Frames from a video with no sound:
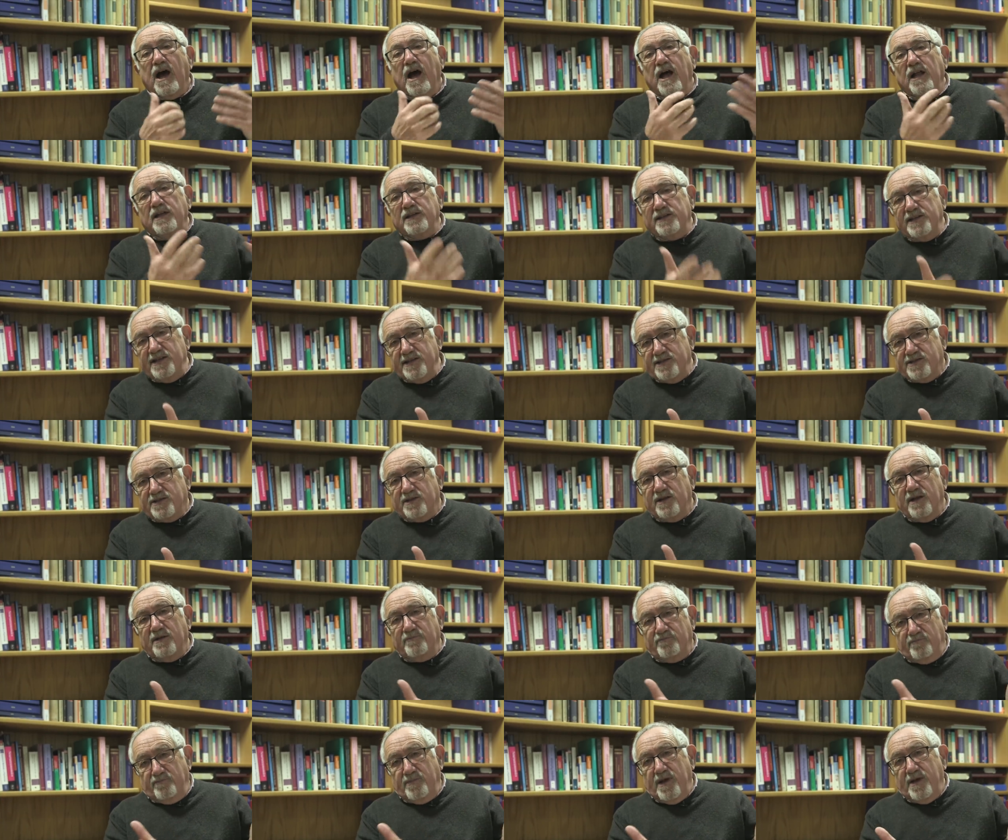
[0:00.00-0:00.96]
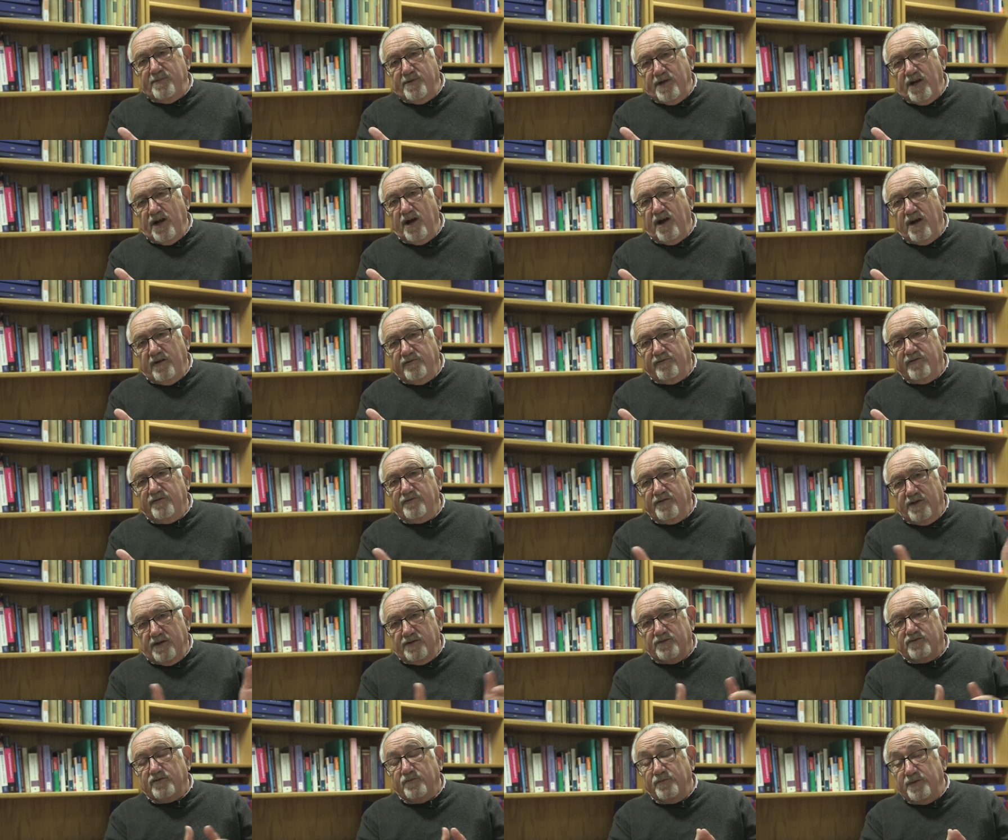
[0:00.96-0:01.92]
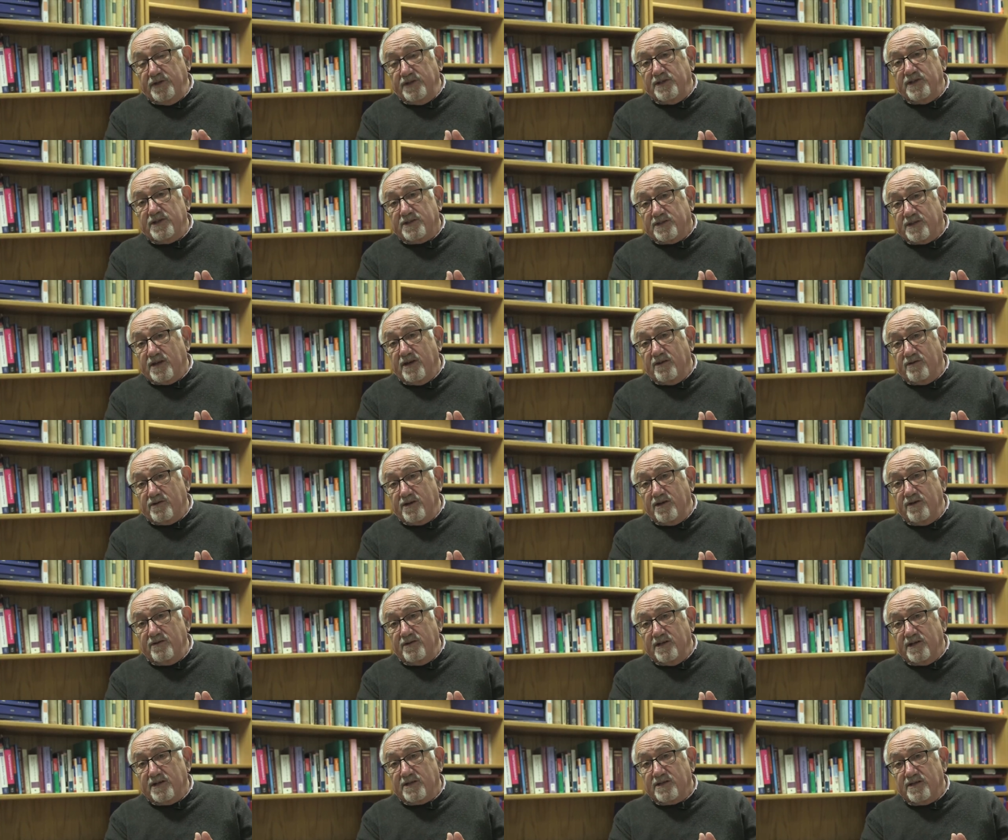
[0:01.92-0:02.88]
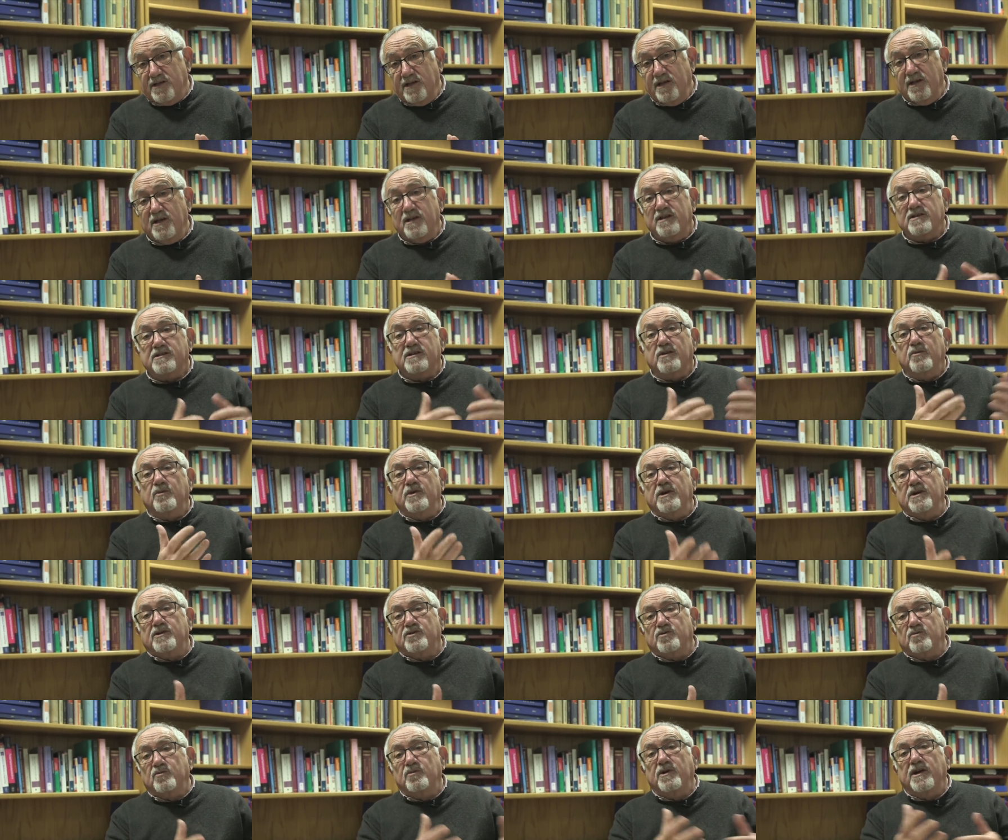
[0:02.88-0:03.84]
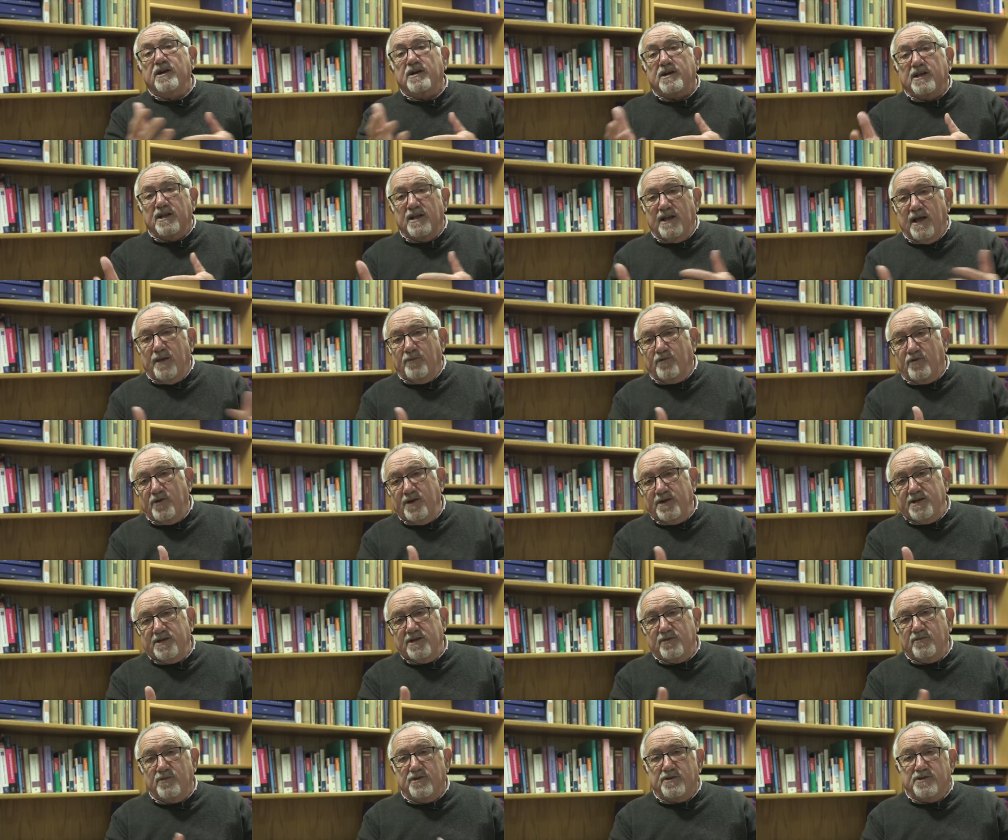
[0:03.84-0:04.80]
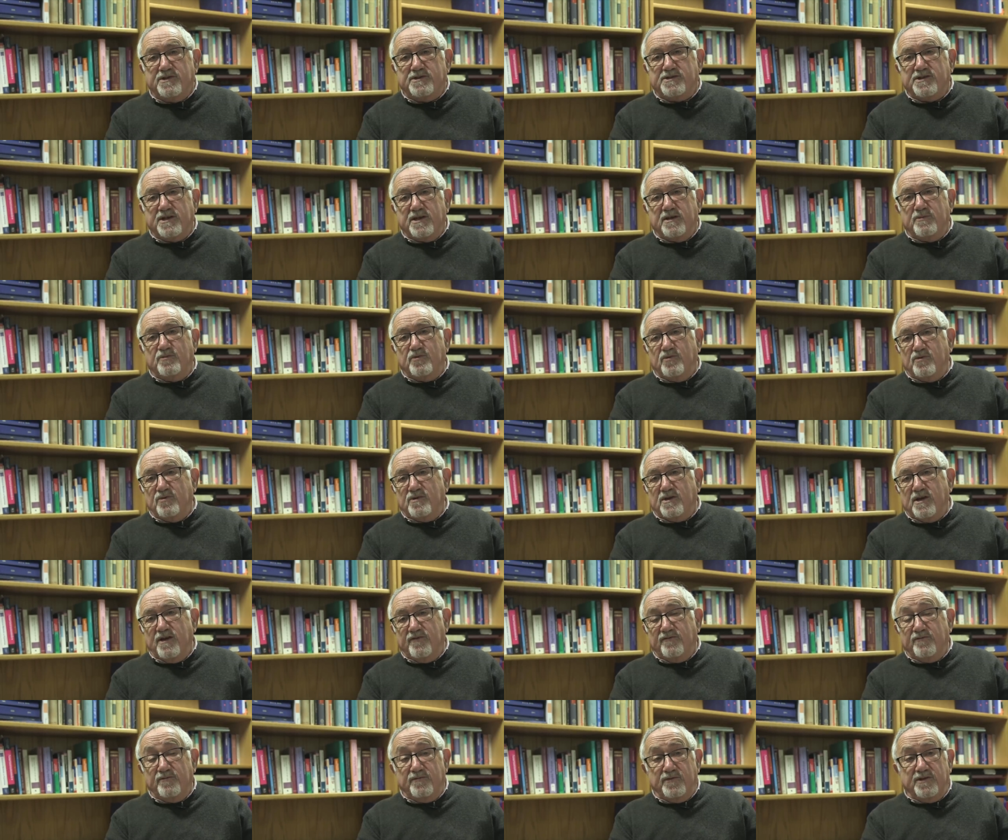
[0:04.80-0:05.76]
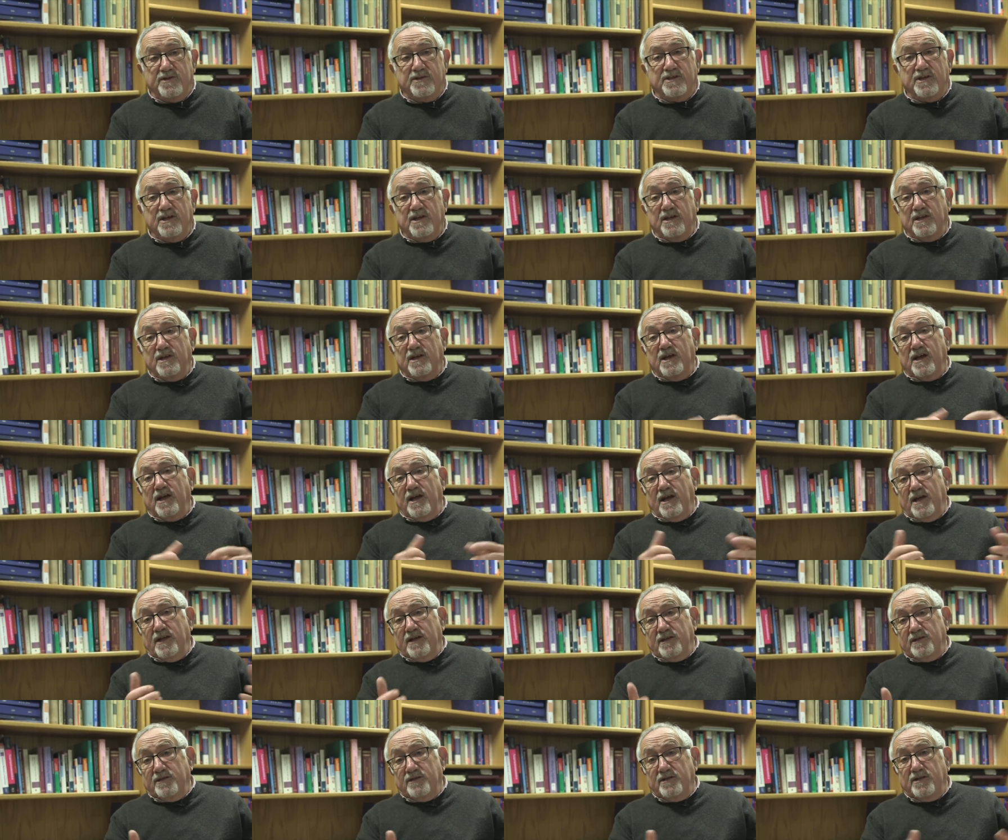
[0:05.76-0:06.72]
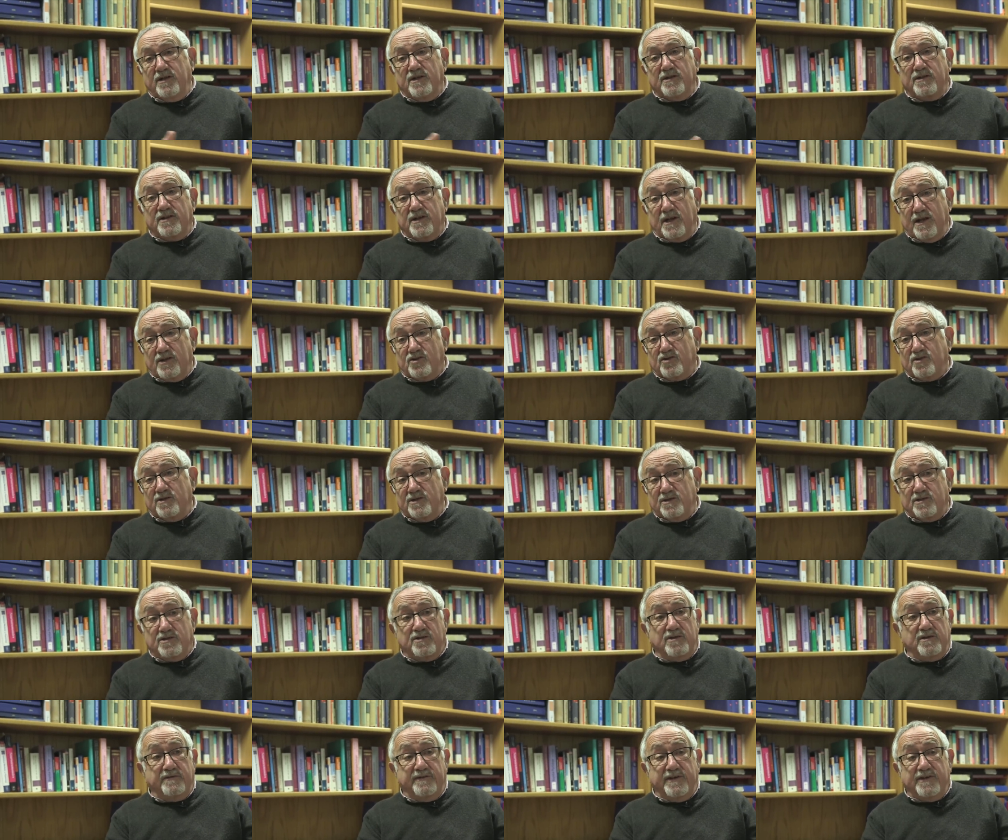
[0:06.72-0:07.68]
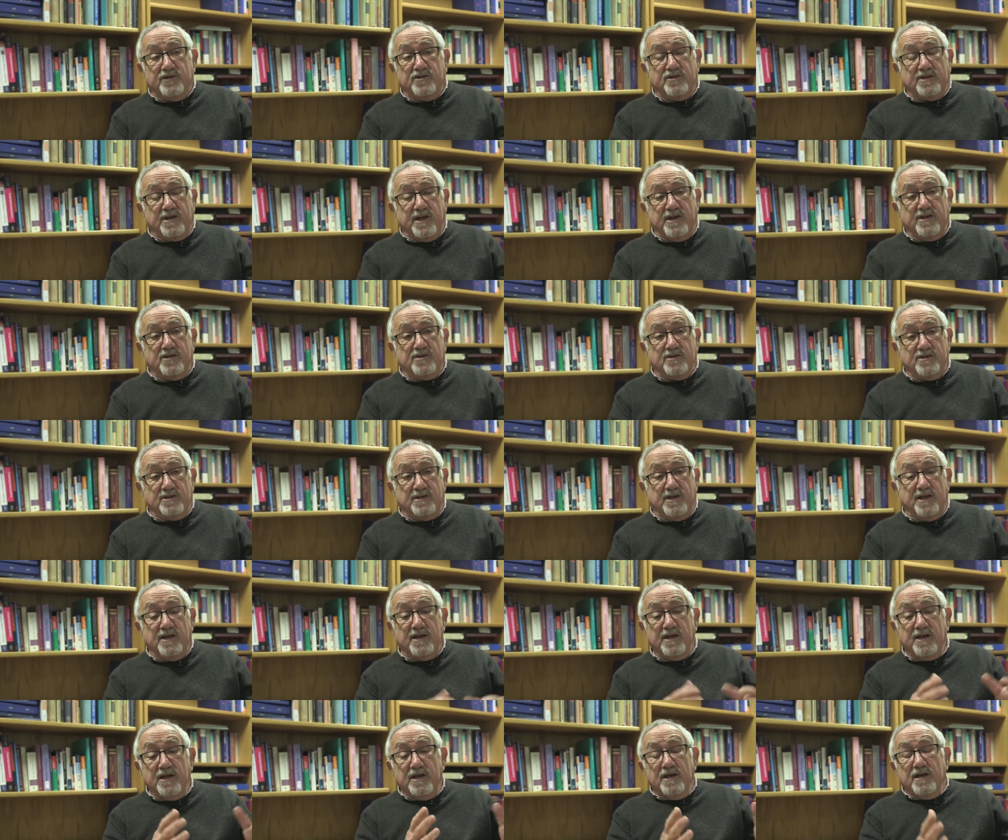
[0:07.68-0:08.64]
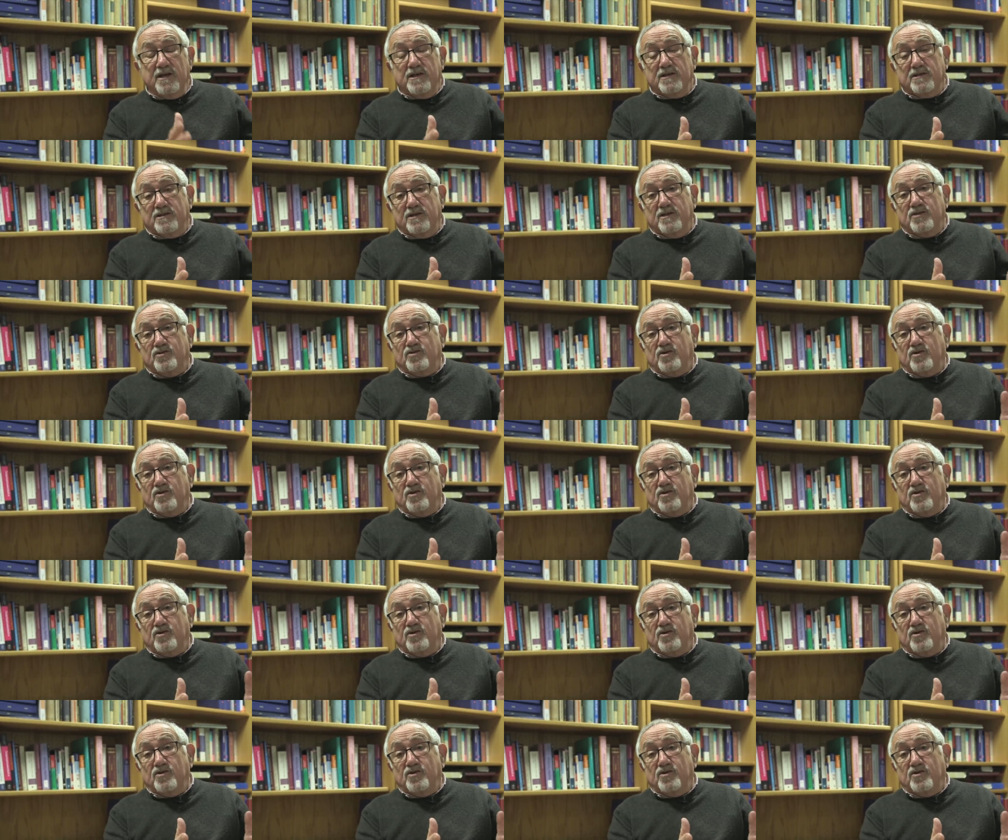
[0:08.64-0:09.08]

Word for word: At least maybe half of those will be dyscalculics. So we're, we're collaborating with the Singapore government and uh, the National Institute of Education there to